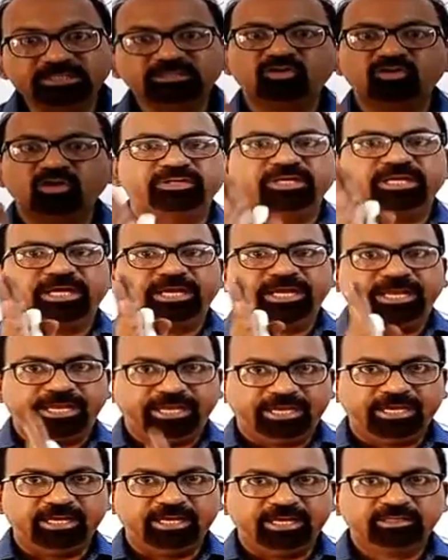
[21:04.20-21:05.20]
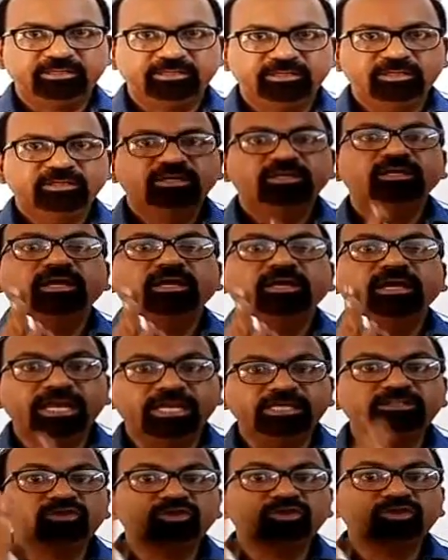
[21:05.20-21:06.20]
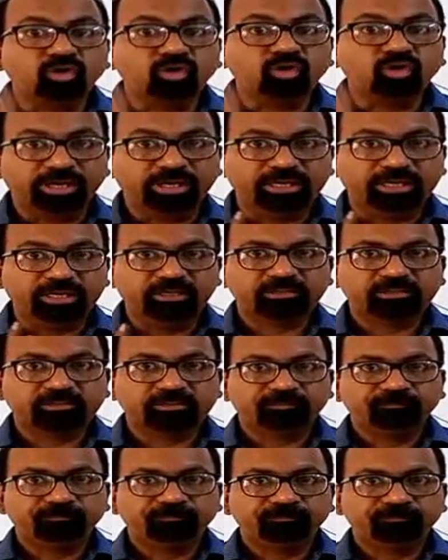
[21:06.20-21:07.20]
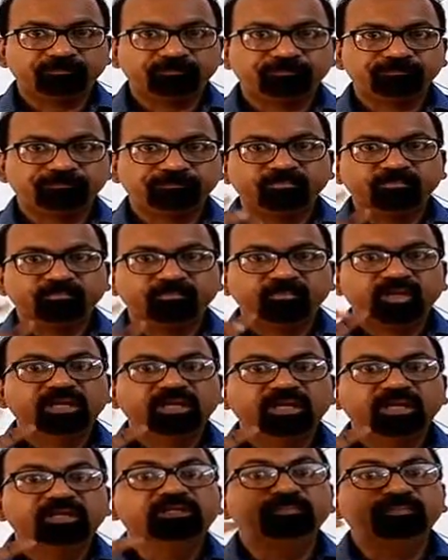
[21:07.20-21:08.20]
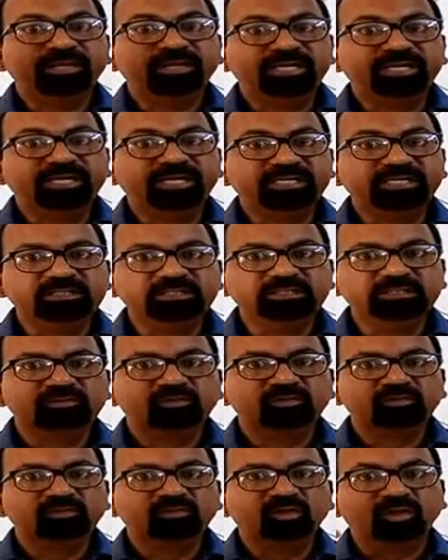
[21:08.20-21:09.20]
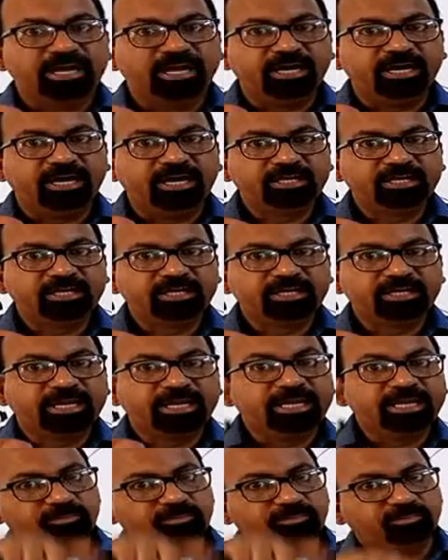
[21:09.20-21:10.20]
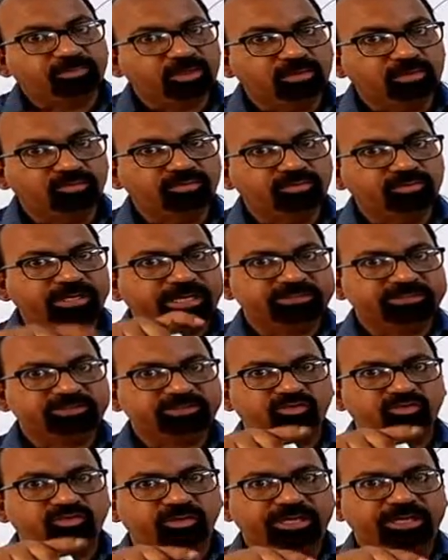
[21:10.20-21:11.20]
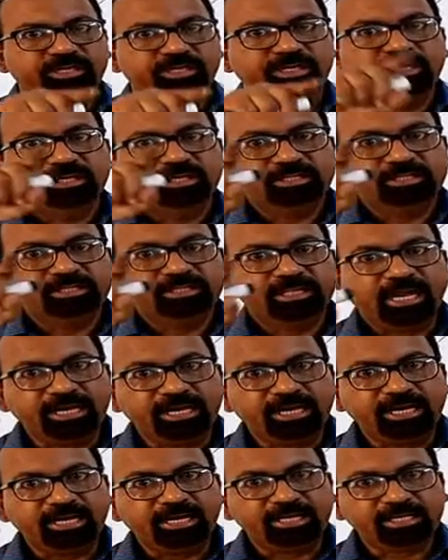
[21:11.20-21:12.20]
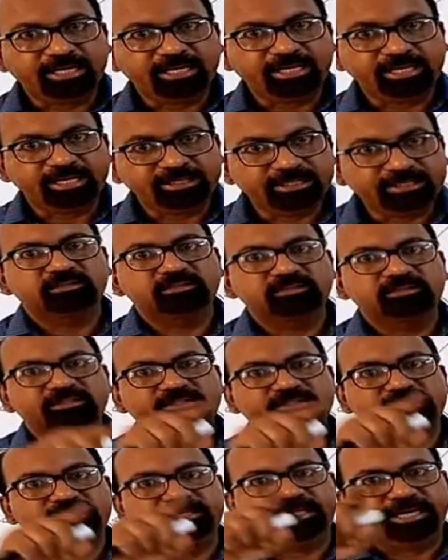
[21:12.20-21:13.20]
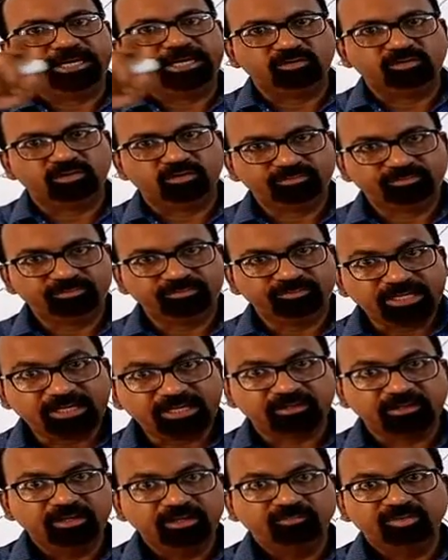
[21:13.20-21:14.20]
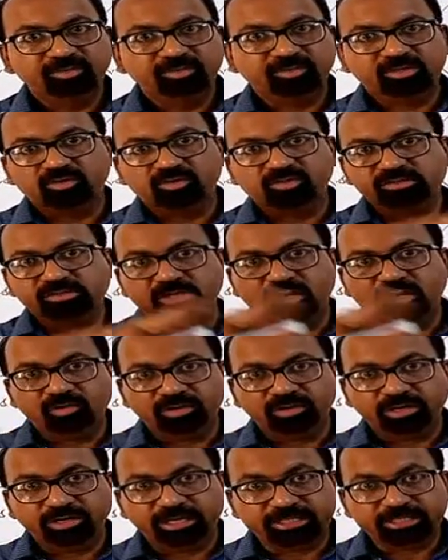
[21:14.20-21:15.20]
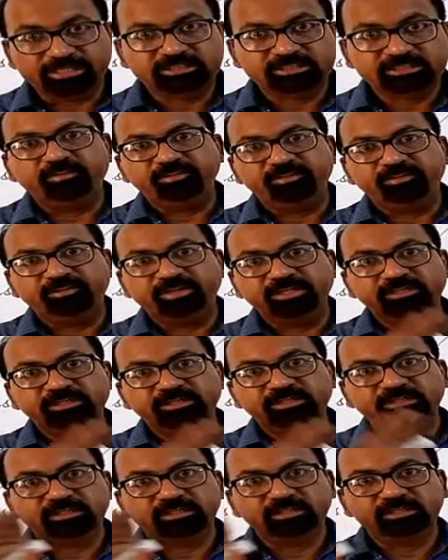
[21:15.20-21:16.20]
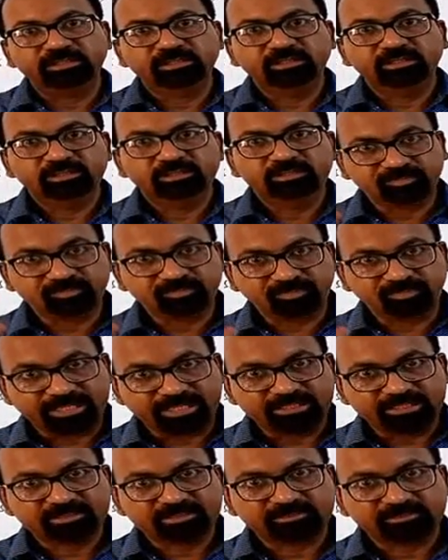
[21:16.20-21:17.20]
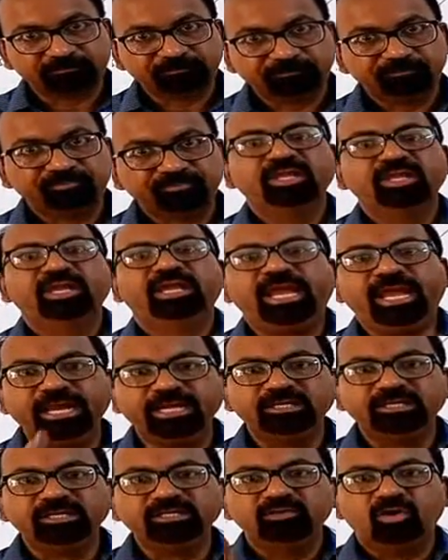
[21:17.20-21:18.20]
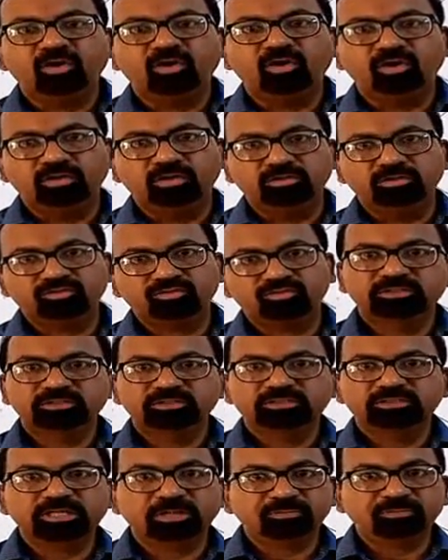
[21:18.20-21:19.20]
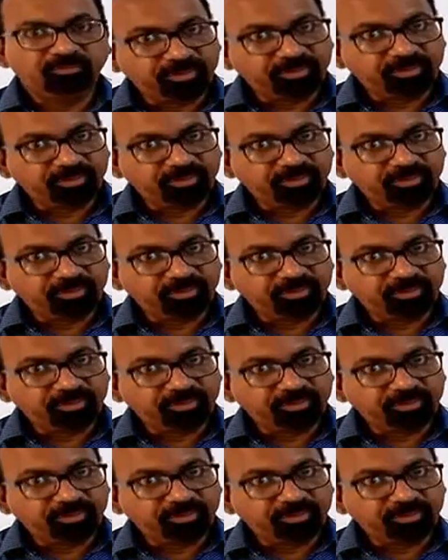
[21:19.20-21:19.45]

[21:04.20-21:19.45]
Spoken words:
the air is showing. The presence of the air in the balloon is showing that it is the state of matter, because now it is having the space and also some weight.